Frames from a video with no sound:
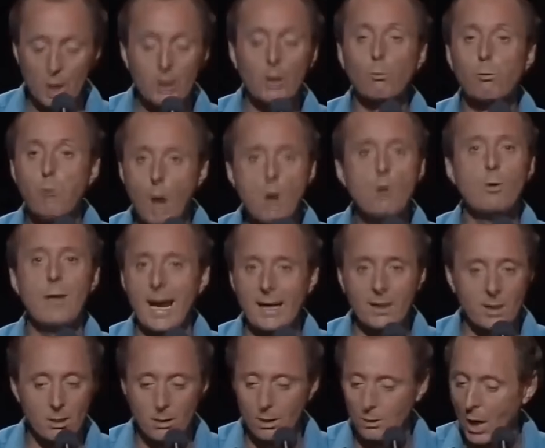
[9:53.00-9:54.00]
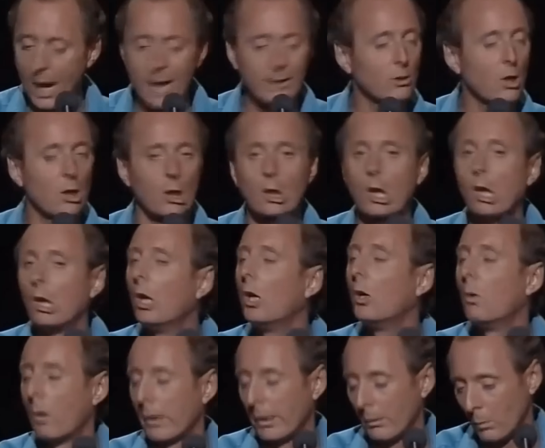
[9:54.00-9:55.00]
It was like a road accident. I hadn't got a
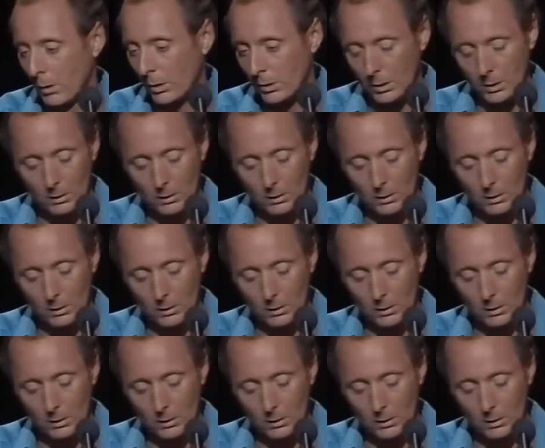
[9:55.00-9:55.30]
clue.